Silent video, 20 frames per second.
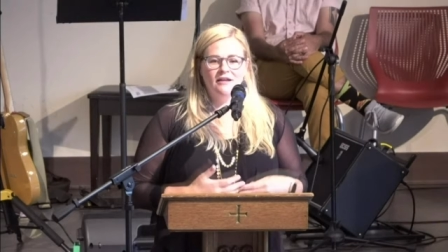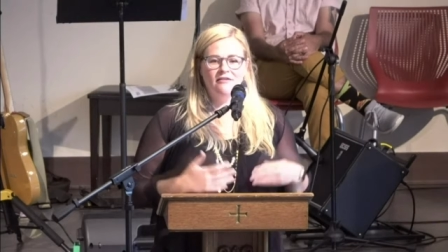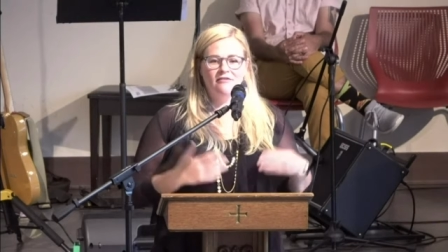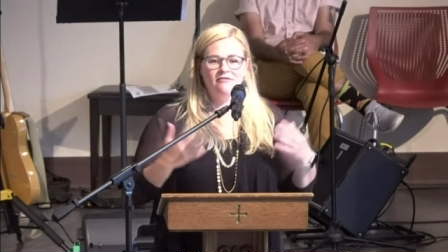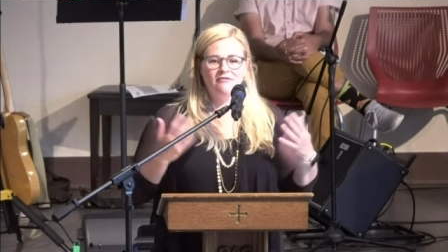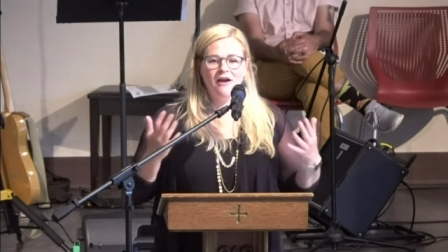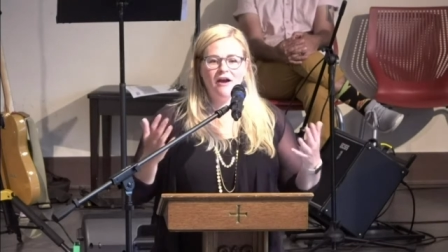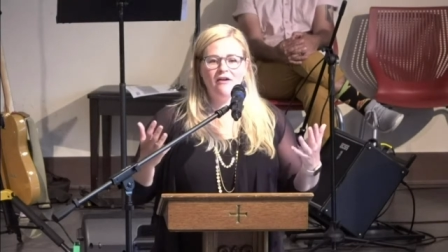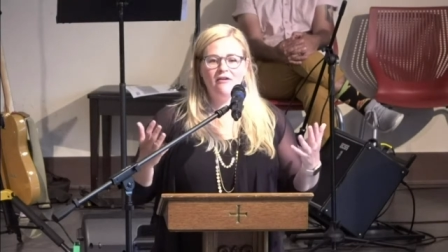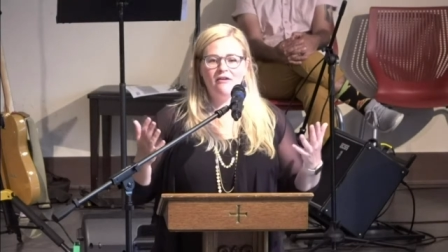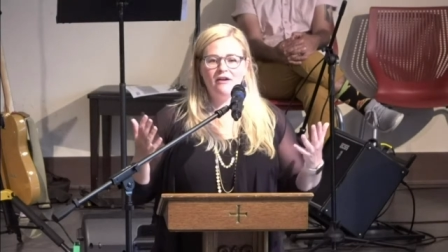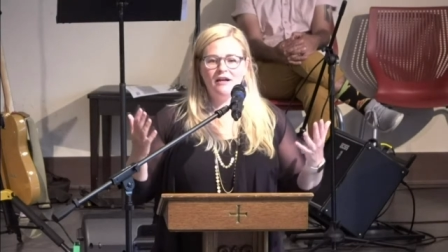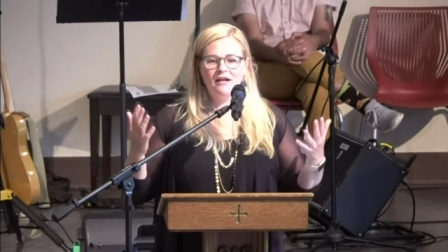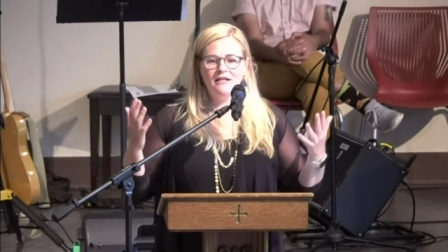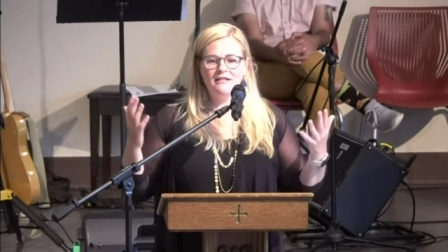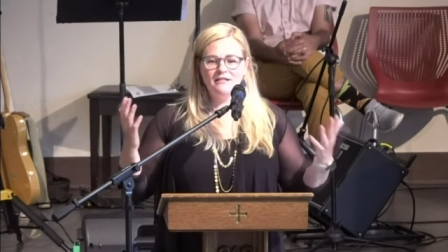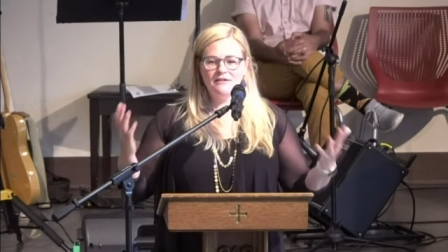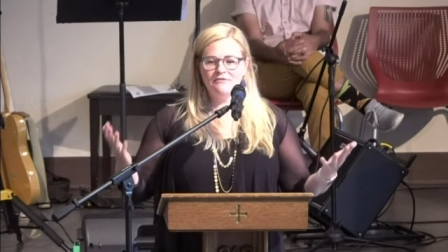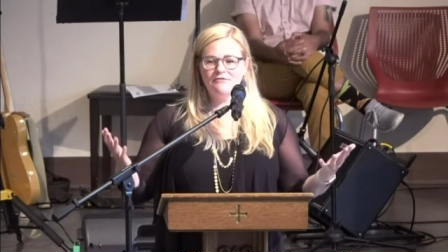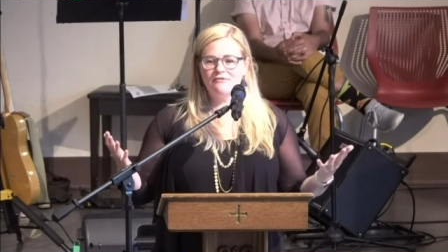in
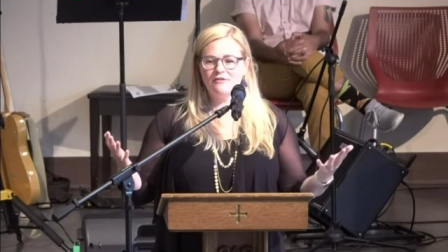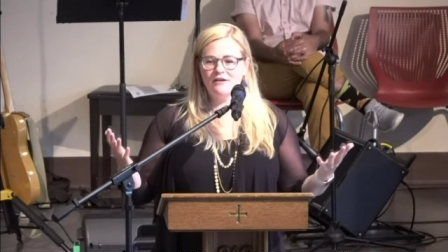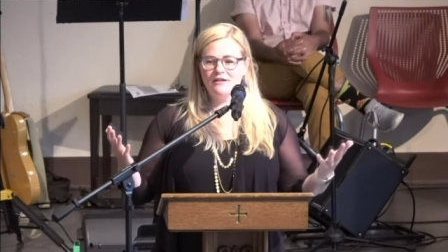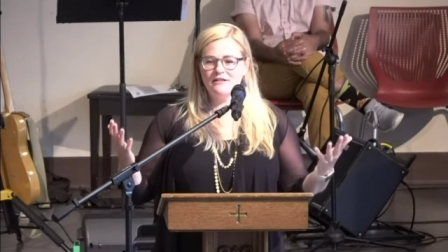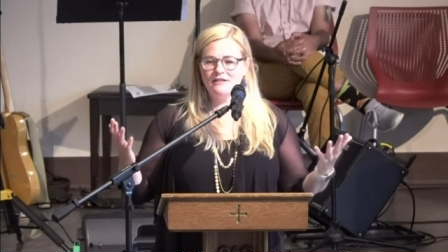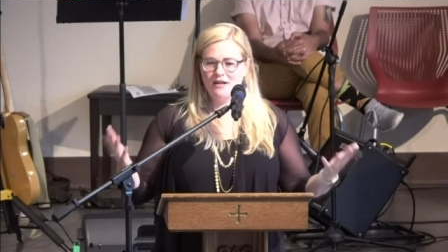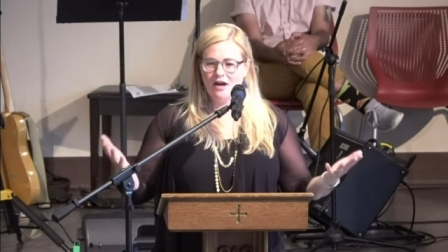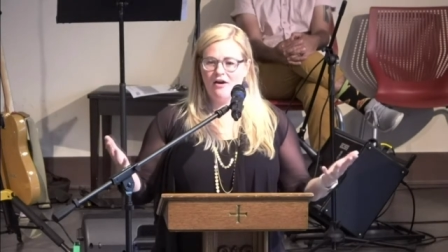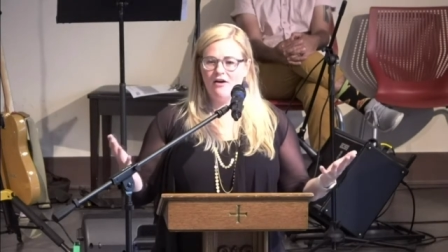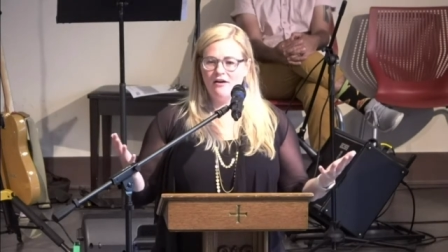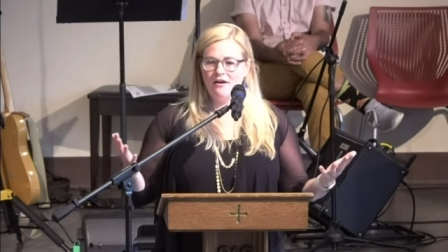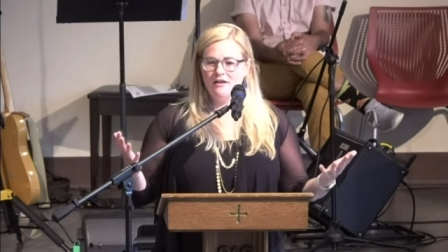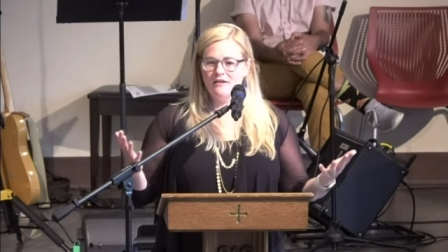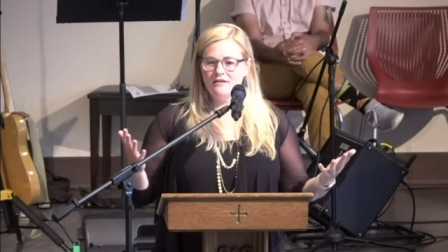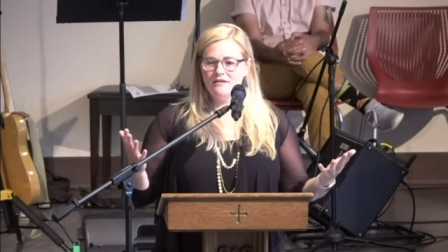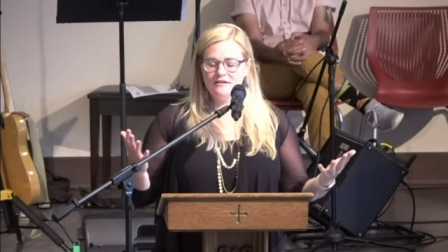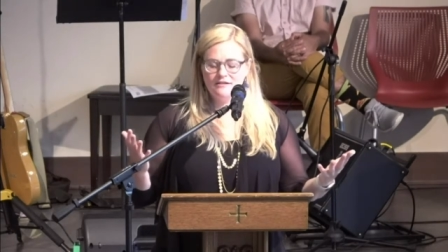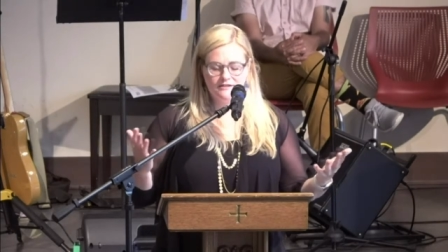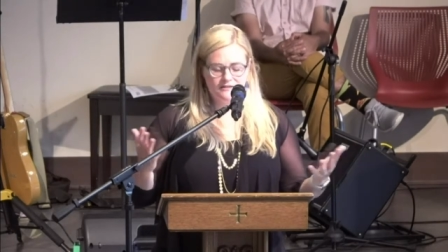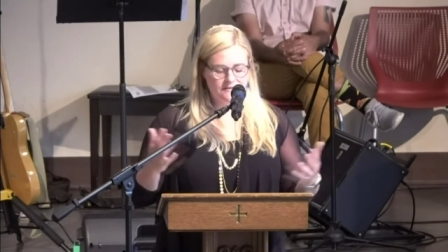very different
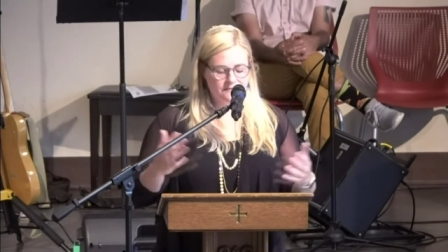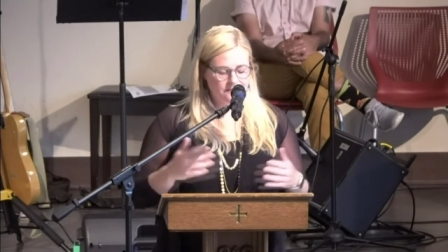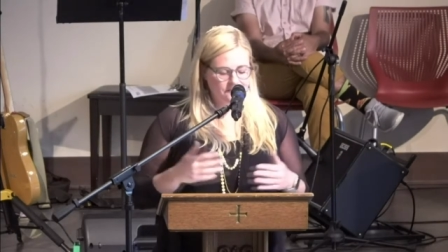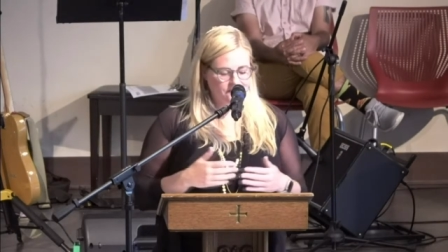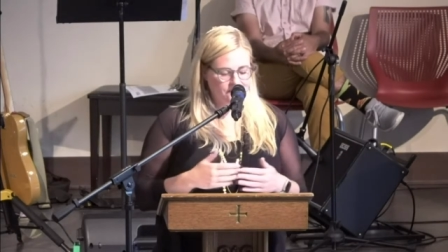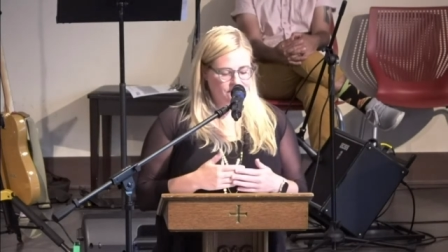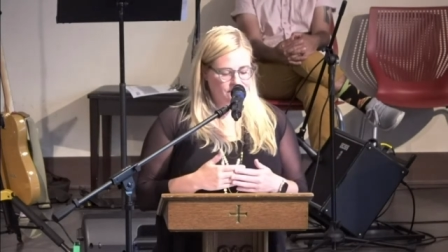gardens.